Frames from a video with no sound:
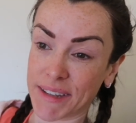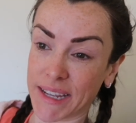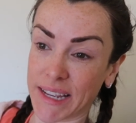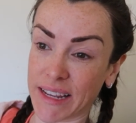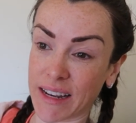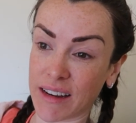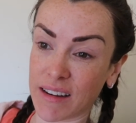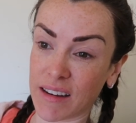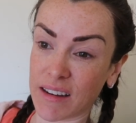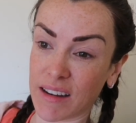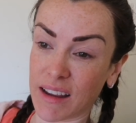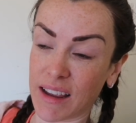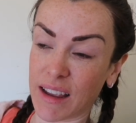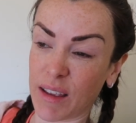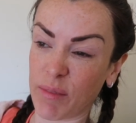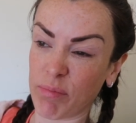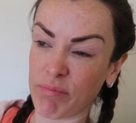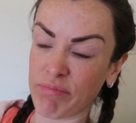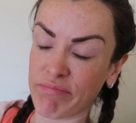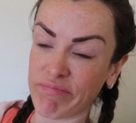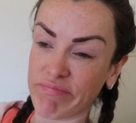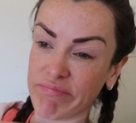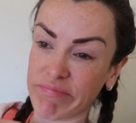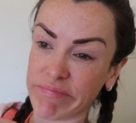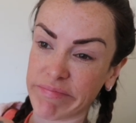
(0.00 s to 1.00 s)

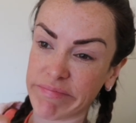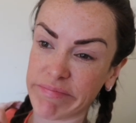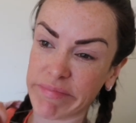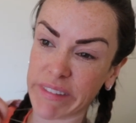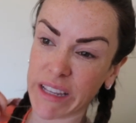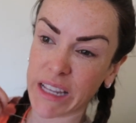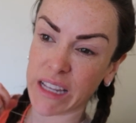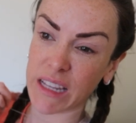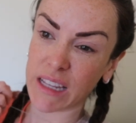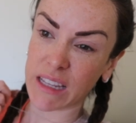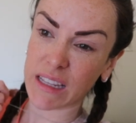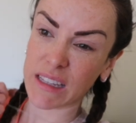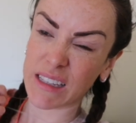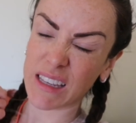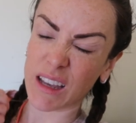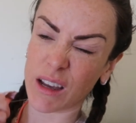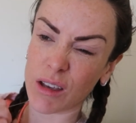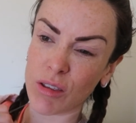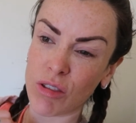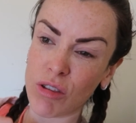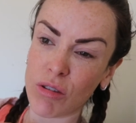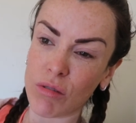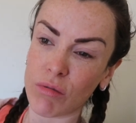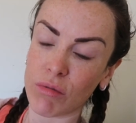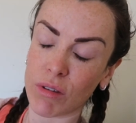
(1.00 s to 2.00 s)
and yeah,
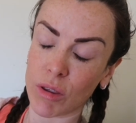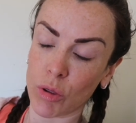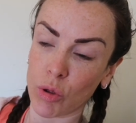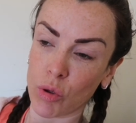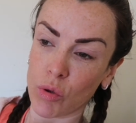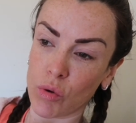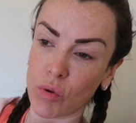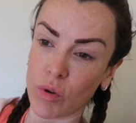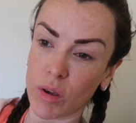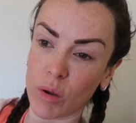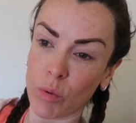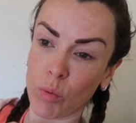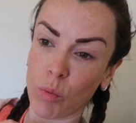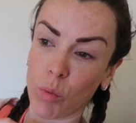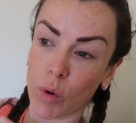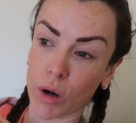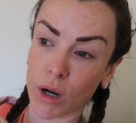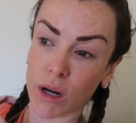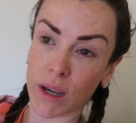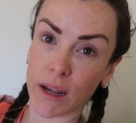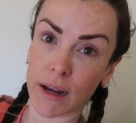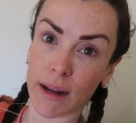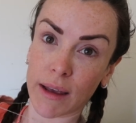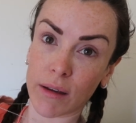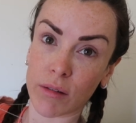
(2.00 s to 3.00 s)
I do enjoy
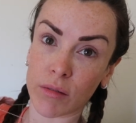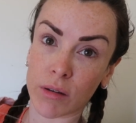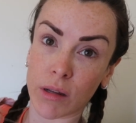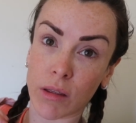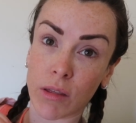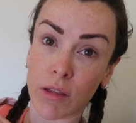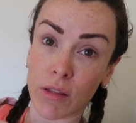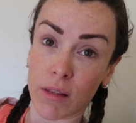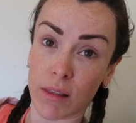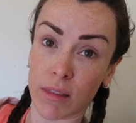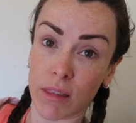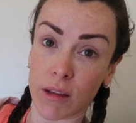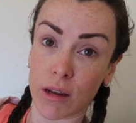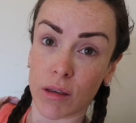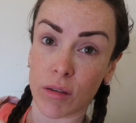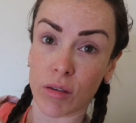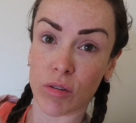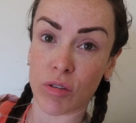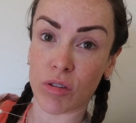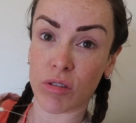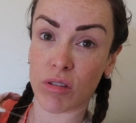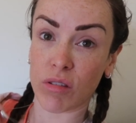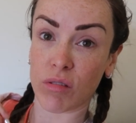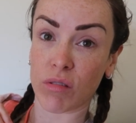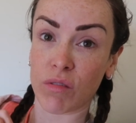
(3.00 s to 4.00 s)
working out. It's not that I
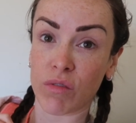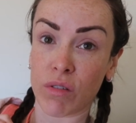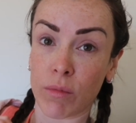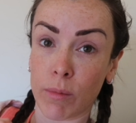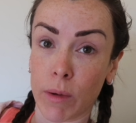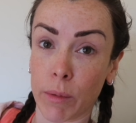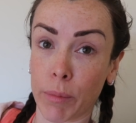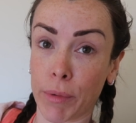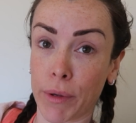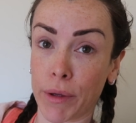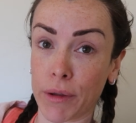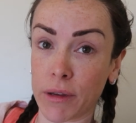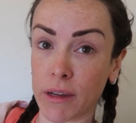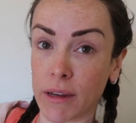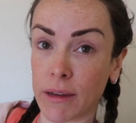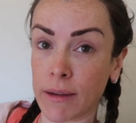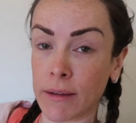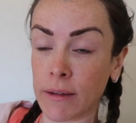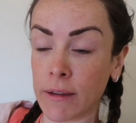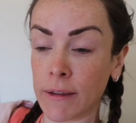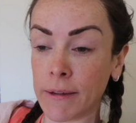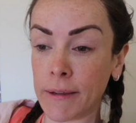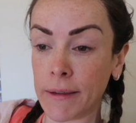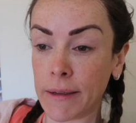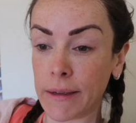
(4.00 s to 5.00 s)
just do it for my body.
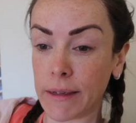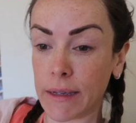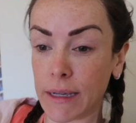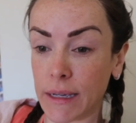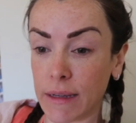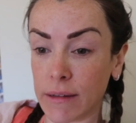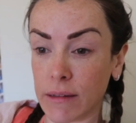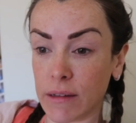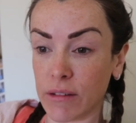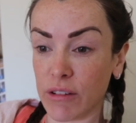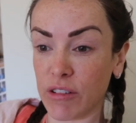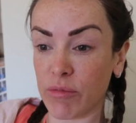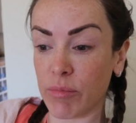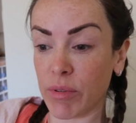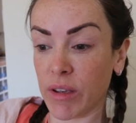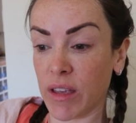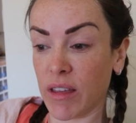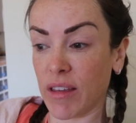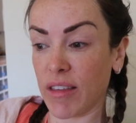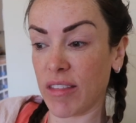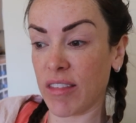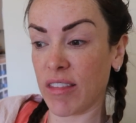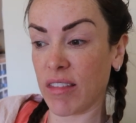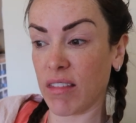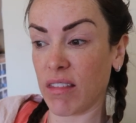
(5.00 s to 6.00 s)
I do it
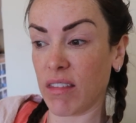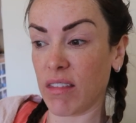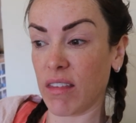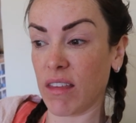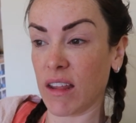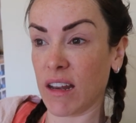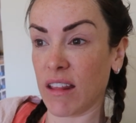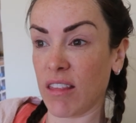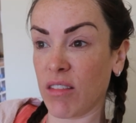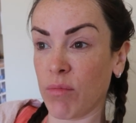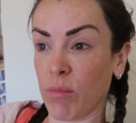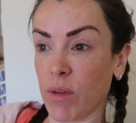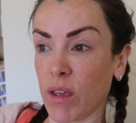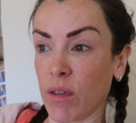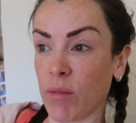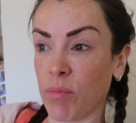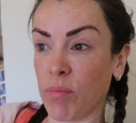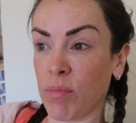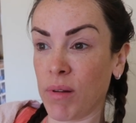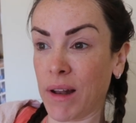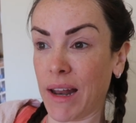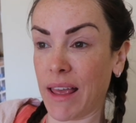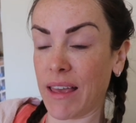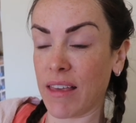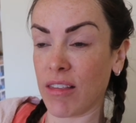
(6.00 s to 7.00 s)
because it is my
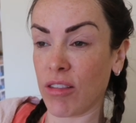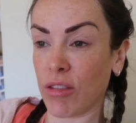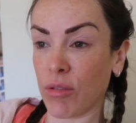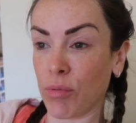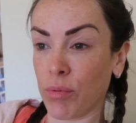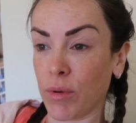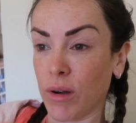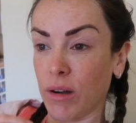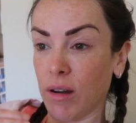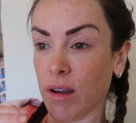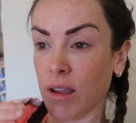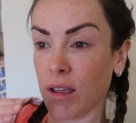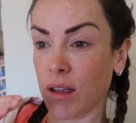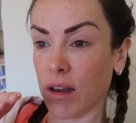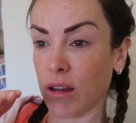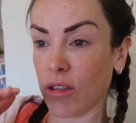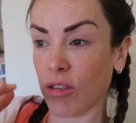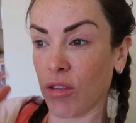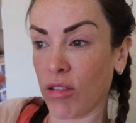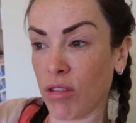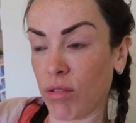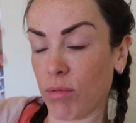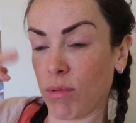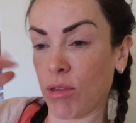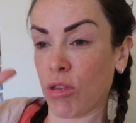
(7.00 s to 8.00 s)
place where I kind of
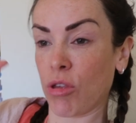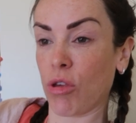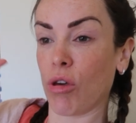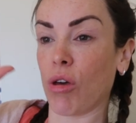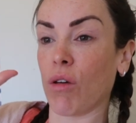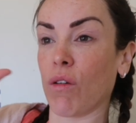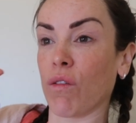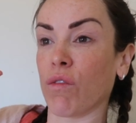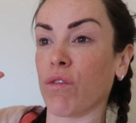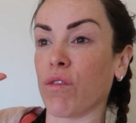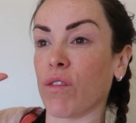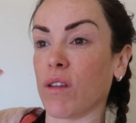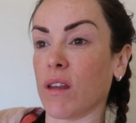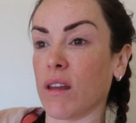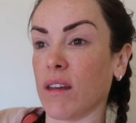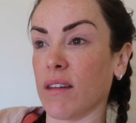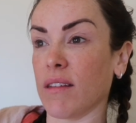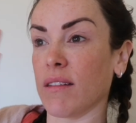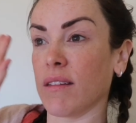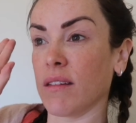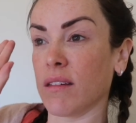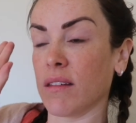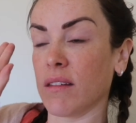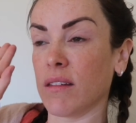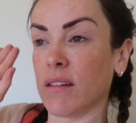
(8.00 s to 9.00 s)
just switch off
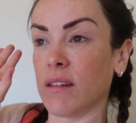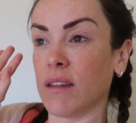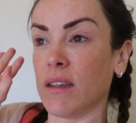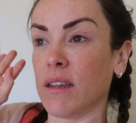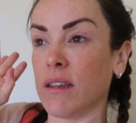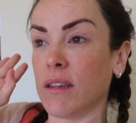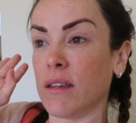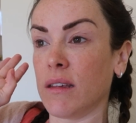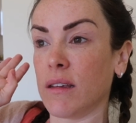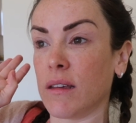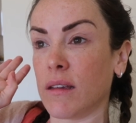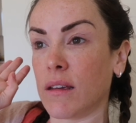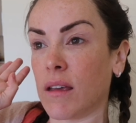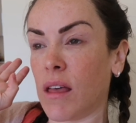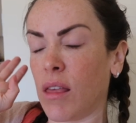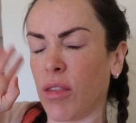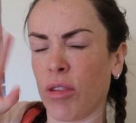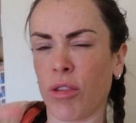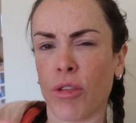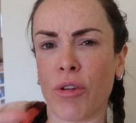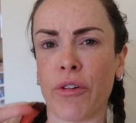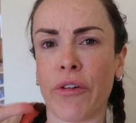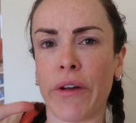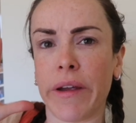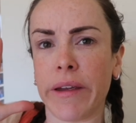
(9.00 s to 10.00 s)
and
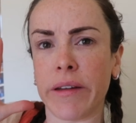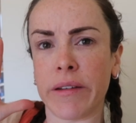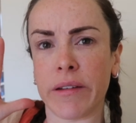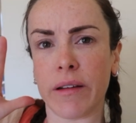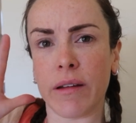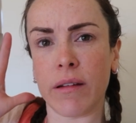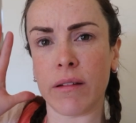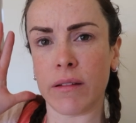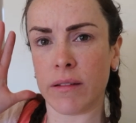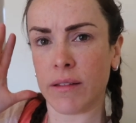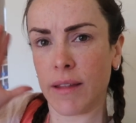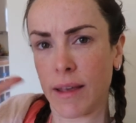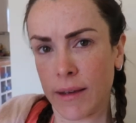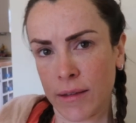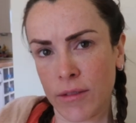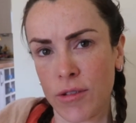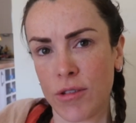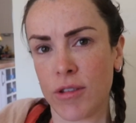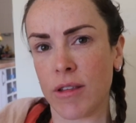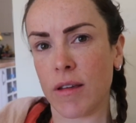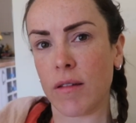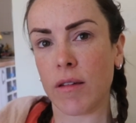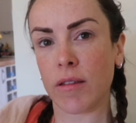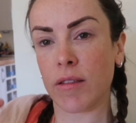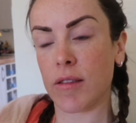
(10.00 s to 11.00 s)
concentrate on the
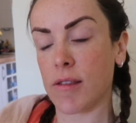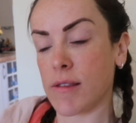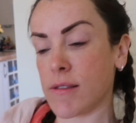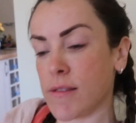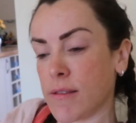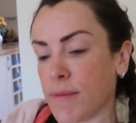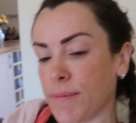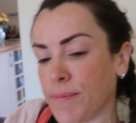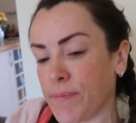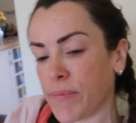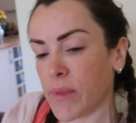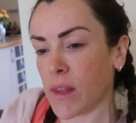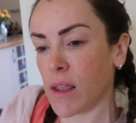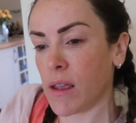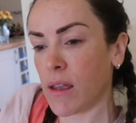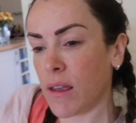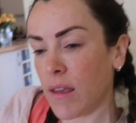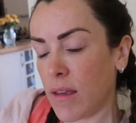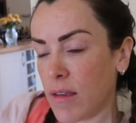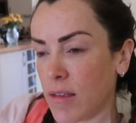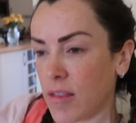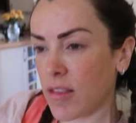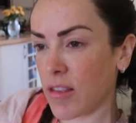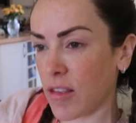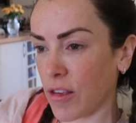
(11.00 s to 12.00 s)
exercises.
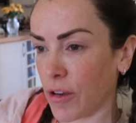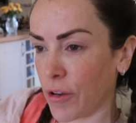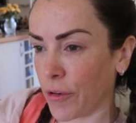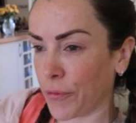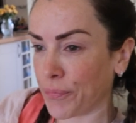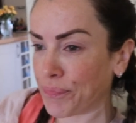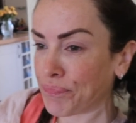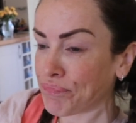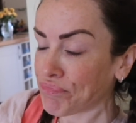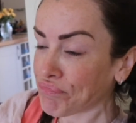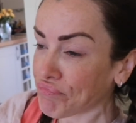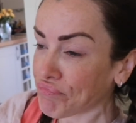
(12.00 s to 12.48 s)
So